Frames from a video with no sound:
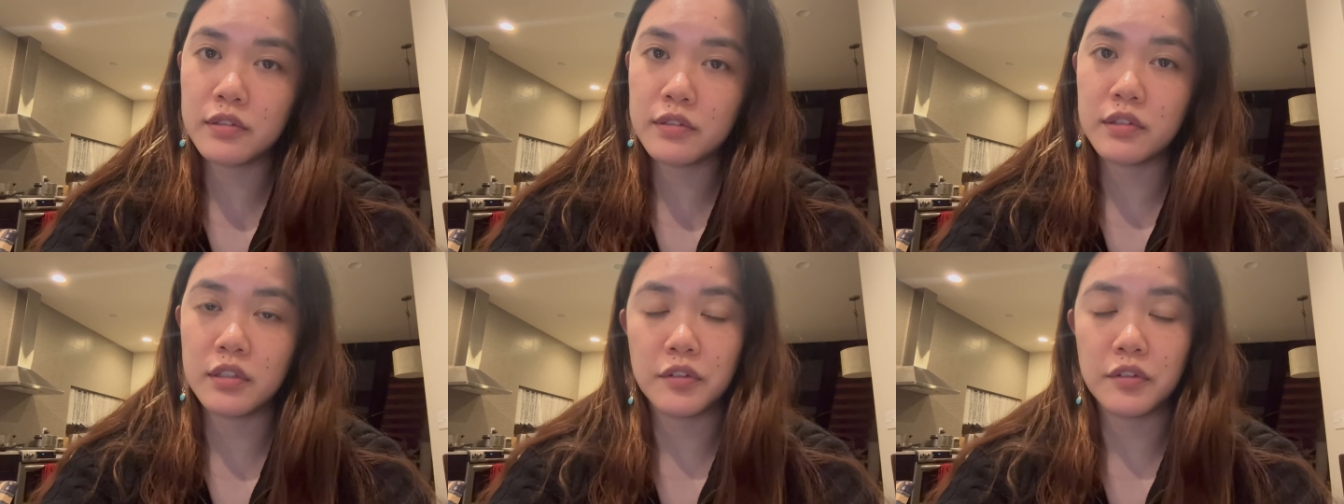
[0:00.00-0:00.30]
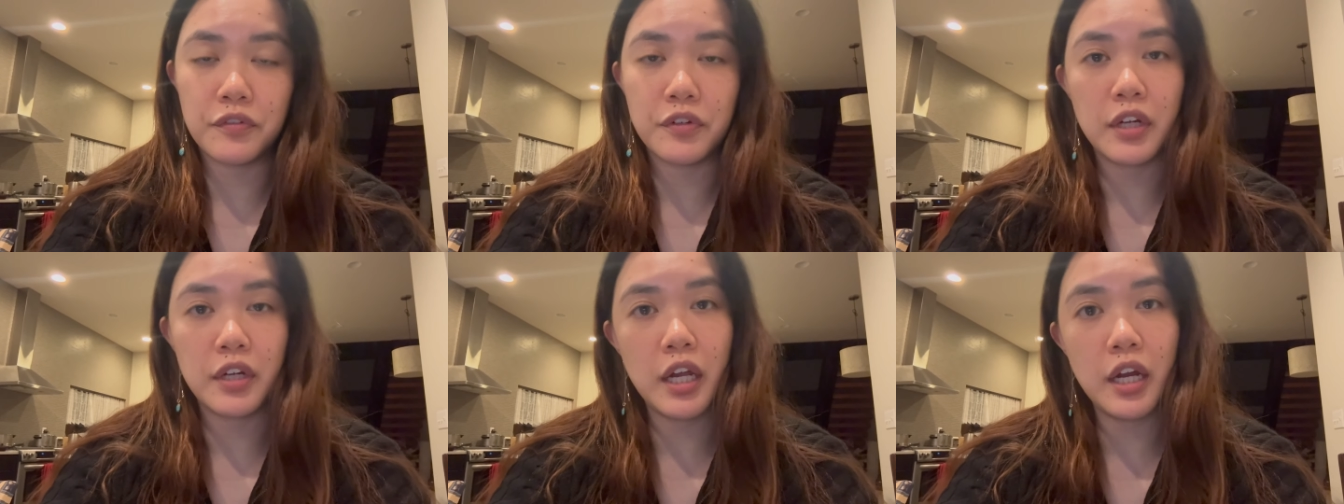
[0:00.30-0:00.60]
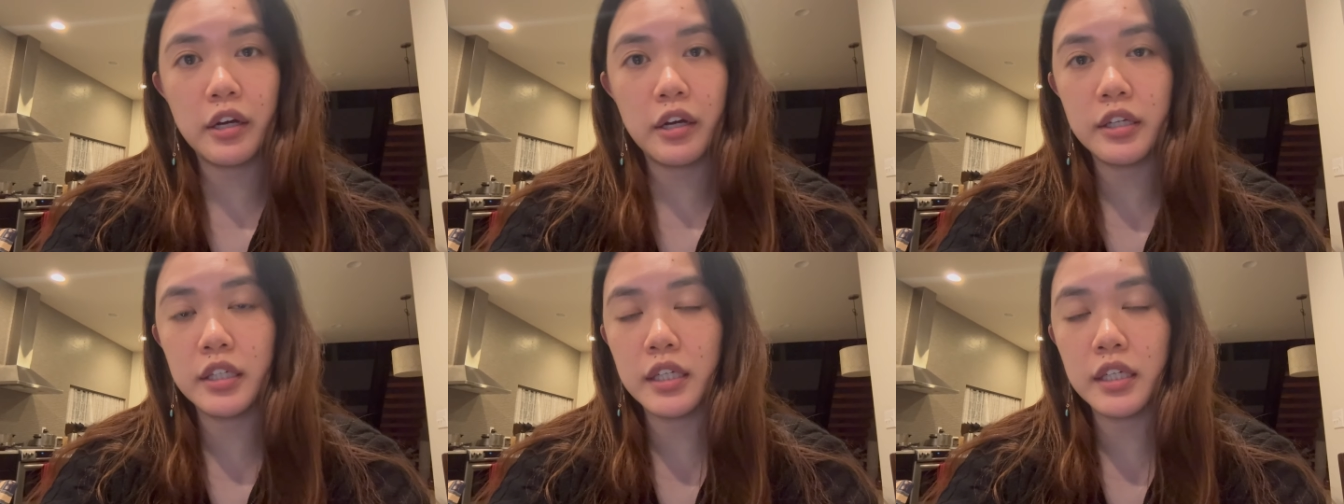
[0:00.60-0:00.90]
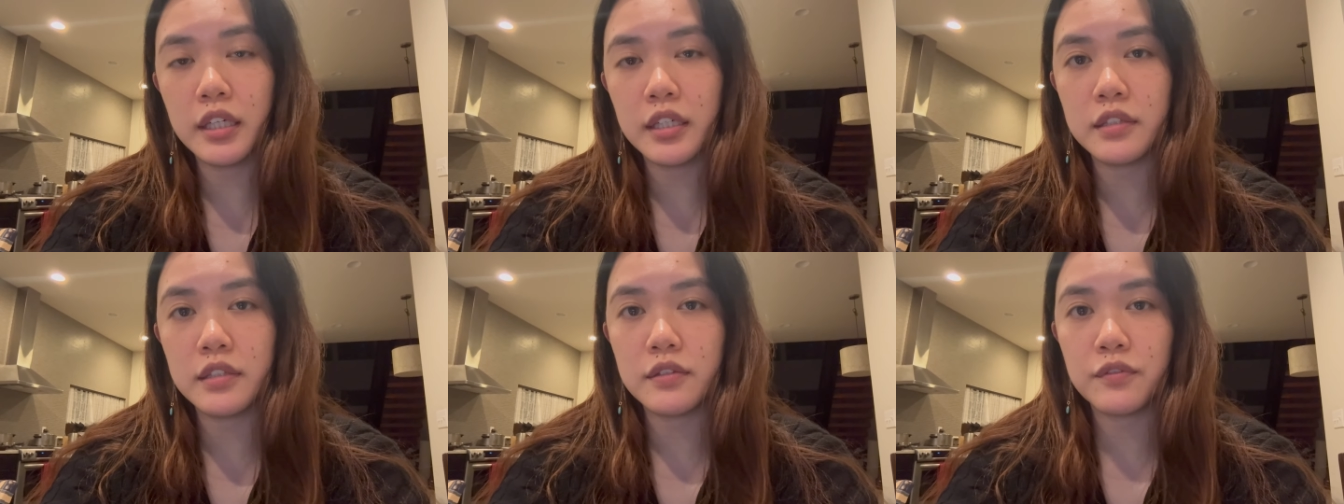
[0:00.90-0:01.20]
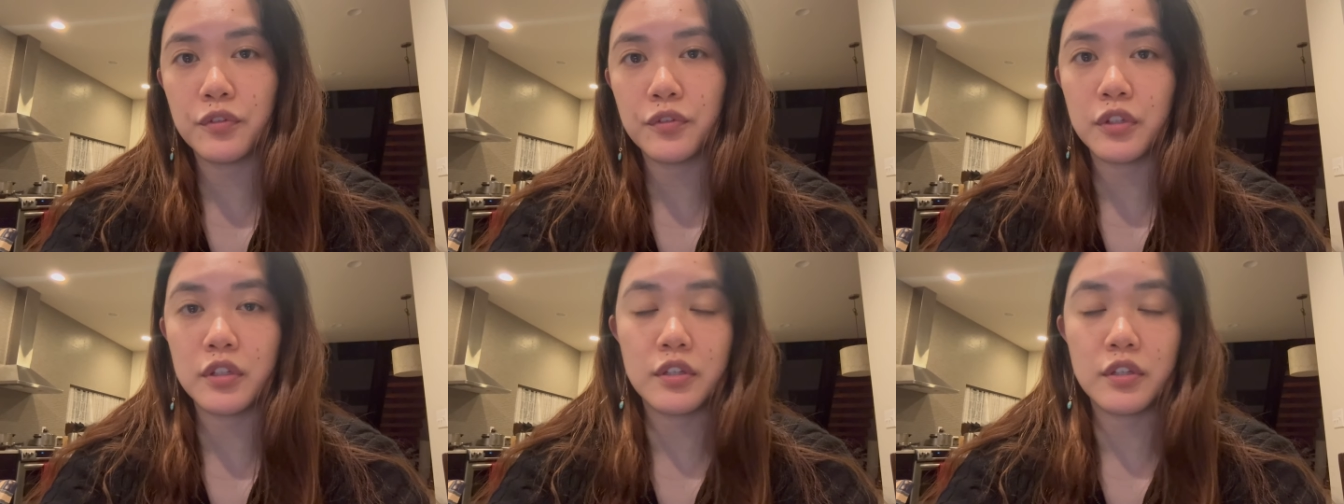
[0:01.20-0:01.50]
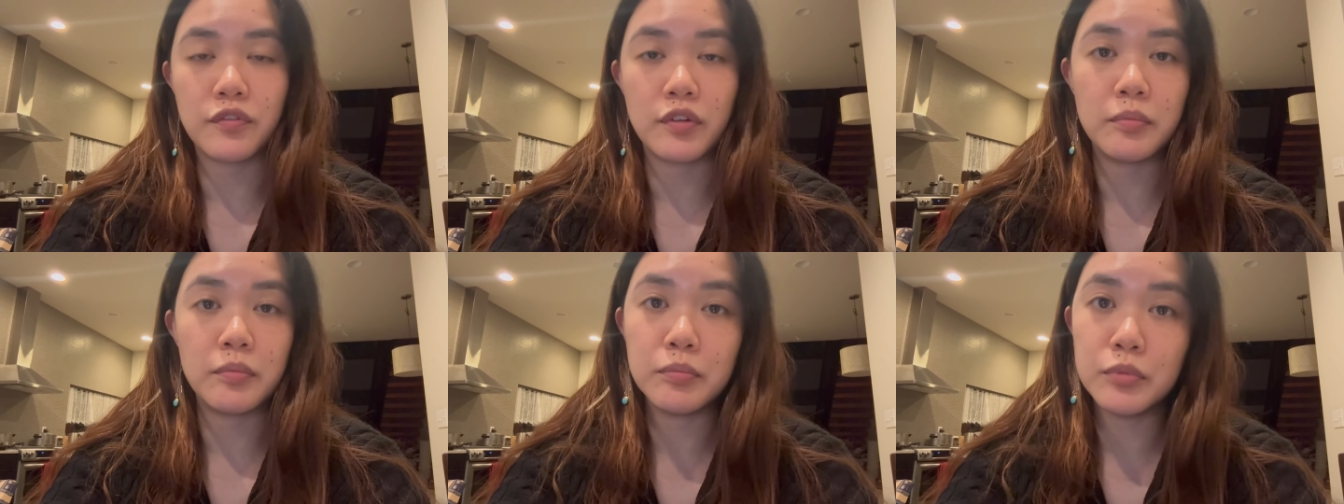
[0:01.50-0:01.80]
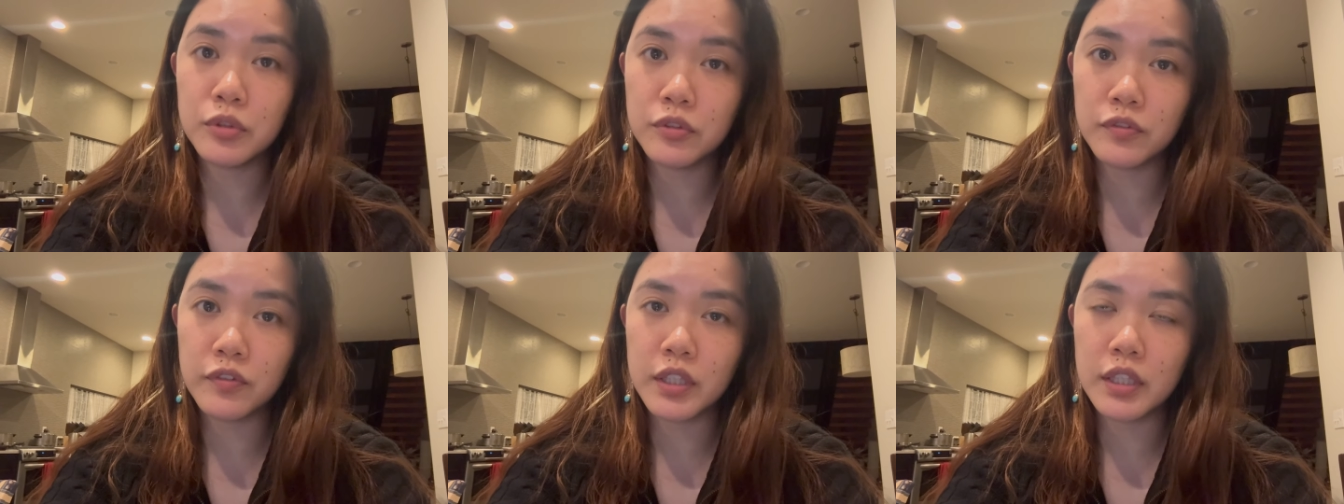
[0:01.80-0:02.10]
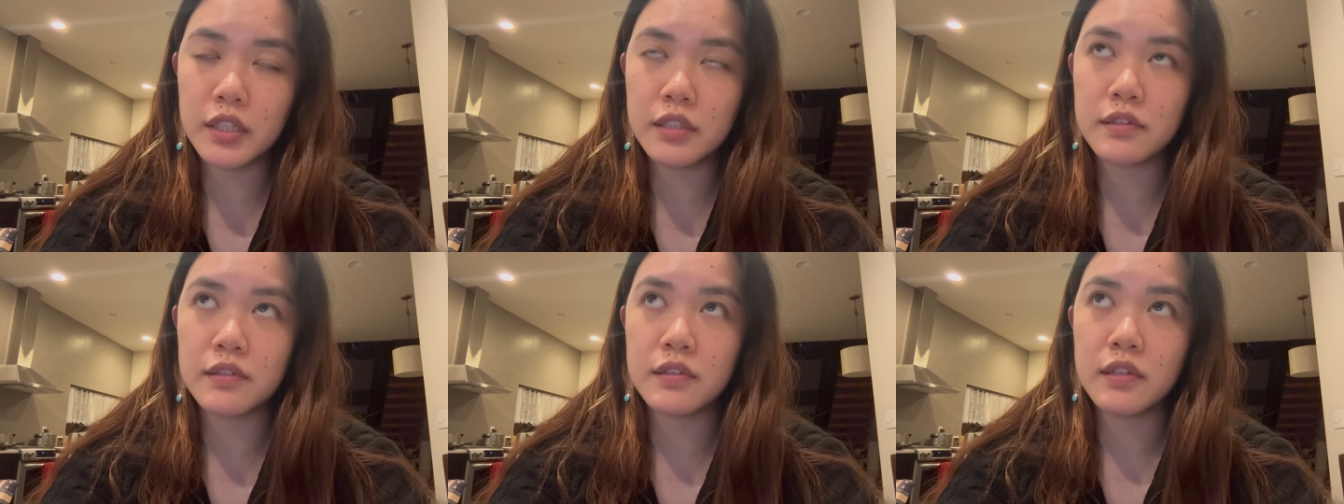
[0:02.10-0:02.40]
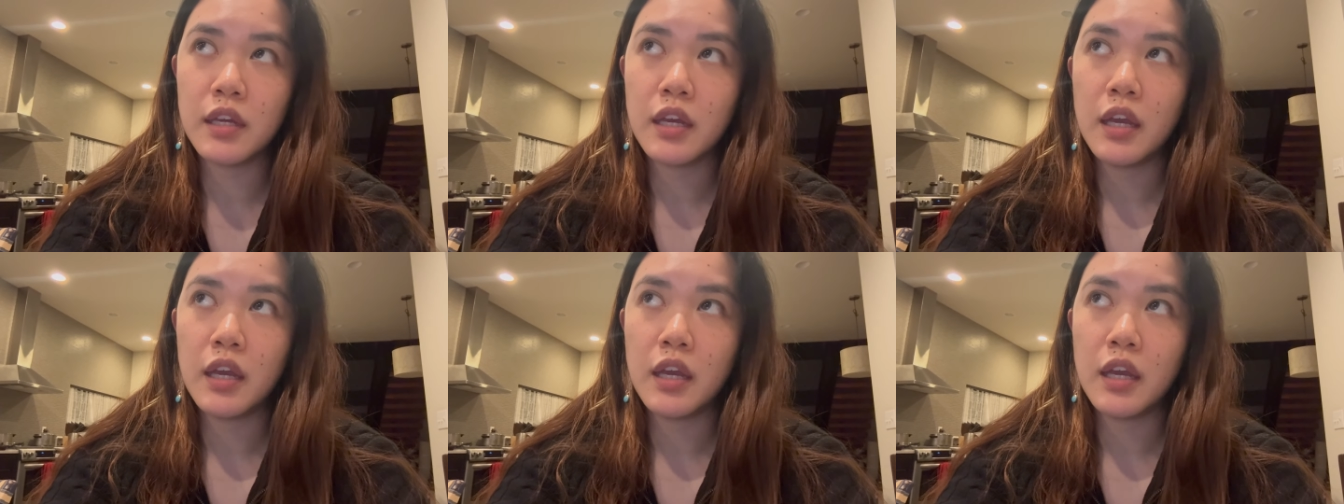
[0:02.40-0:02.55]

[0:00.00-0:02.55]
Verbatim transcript: the different areas, for the different movies.